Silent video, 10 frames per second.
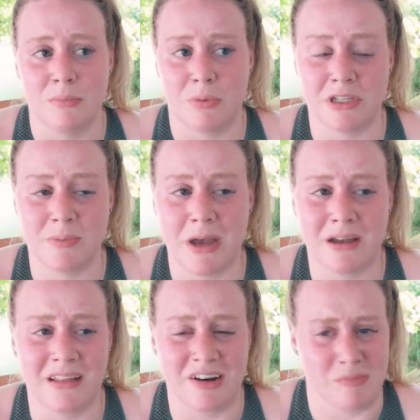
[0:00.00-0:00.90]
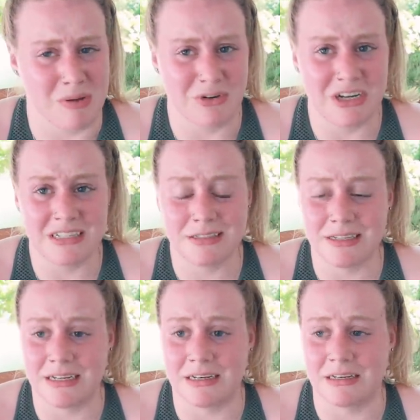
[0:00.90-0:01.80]
brings back a lot of
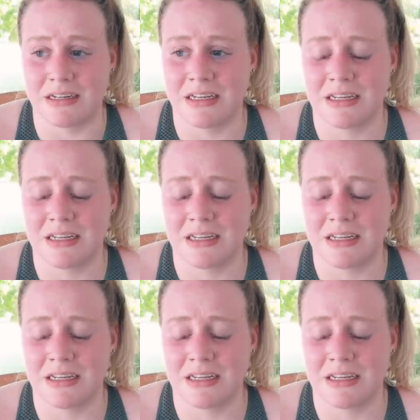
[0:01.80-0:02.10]
memories, and